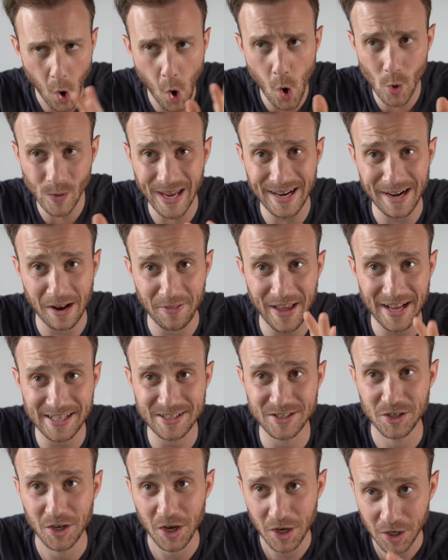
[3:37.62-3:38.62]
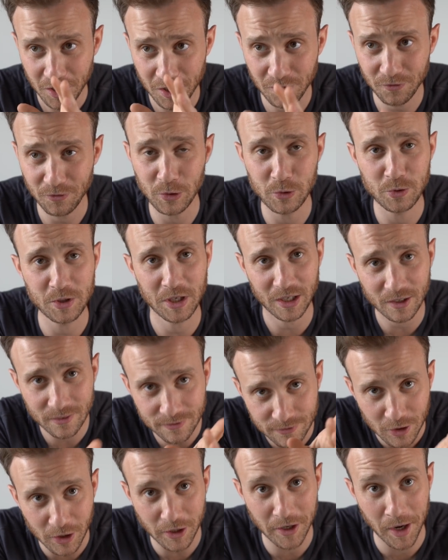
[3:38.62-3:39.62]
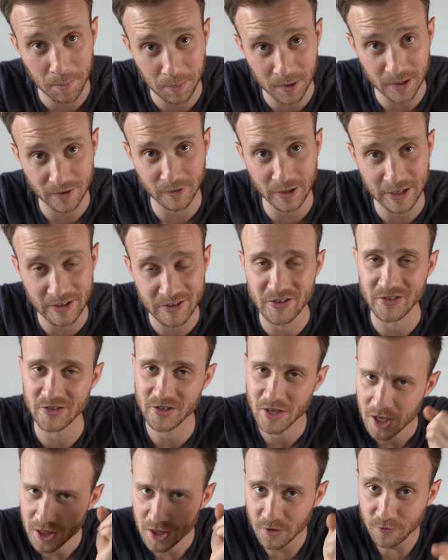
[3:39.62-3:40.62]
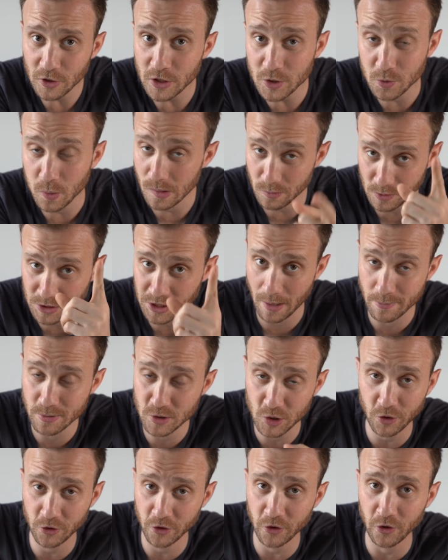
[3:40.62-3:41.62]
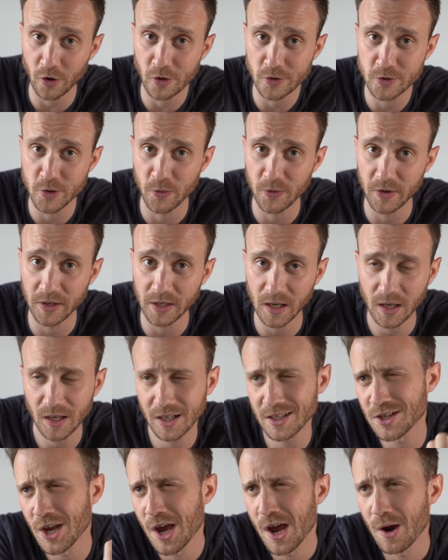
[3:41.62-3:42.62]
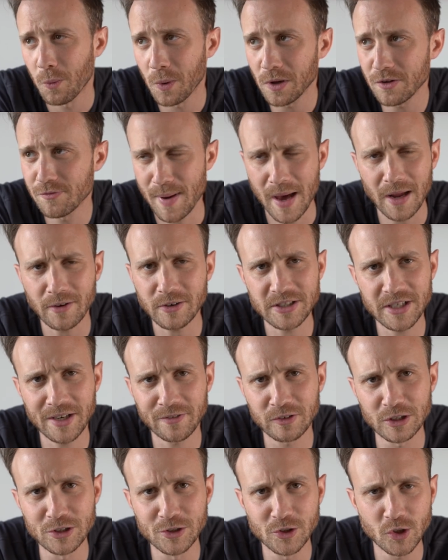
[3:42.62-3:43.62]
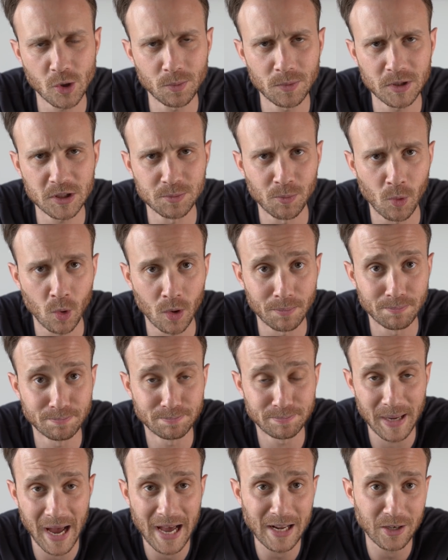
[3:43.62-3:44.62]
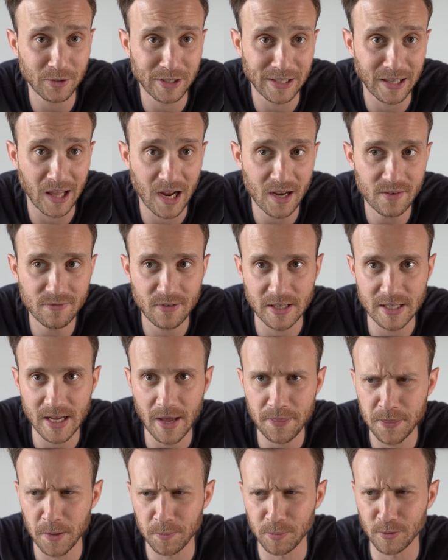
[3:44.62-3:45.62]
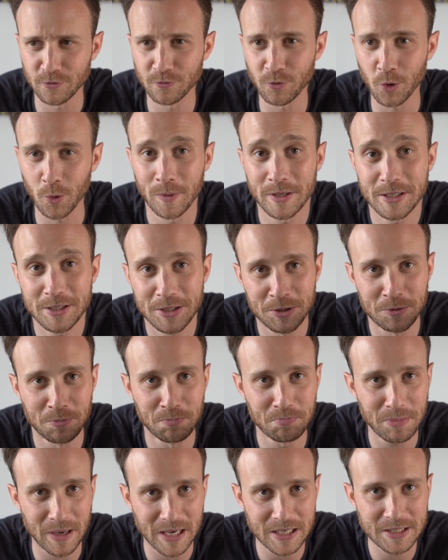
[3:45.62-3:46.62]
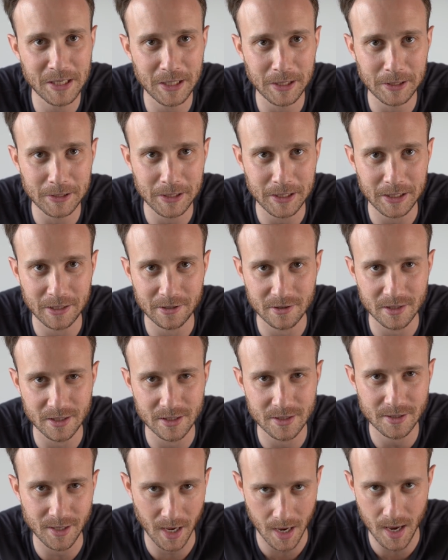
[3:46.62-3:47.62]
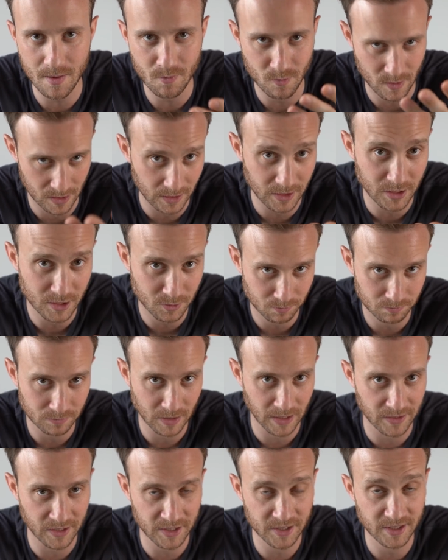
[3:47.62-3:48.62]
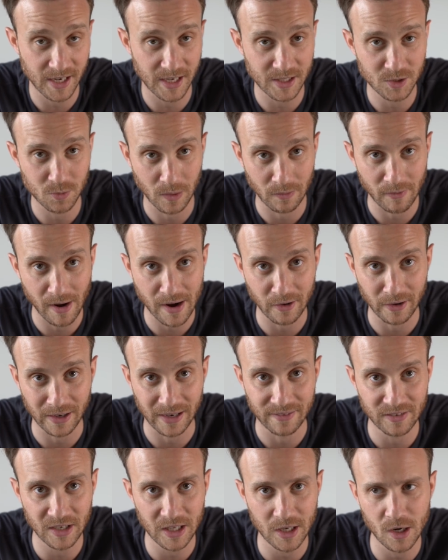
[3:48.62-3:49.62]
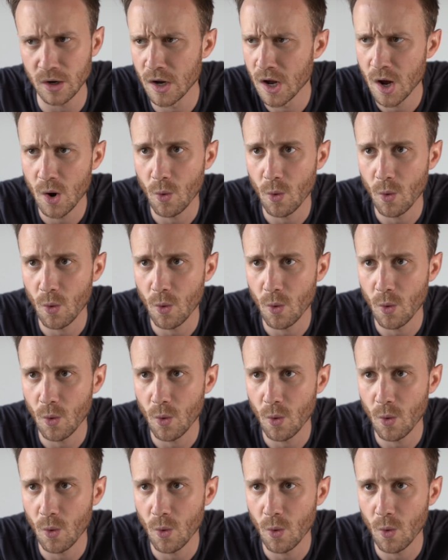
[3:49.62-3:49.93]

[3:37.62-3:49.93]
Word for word: Okay, now that's confusing for a number of reasons. The first one, which I'm sure you're also thinking, is, well, if battery saver is so much more battery life and yet the performance is basically the same, at least in this test when rendering a video,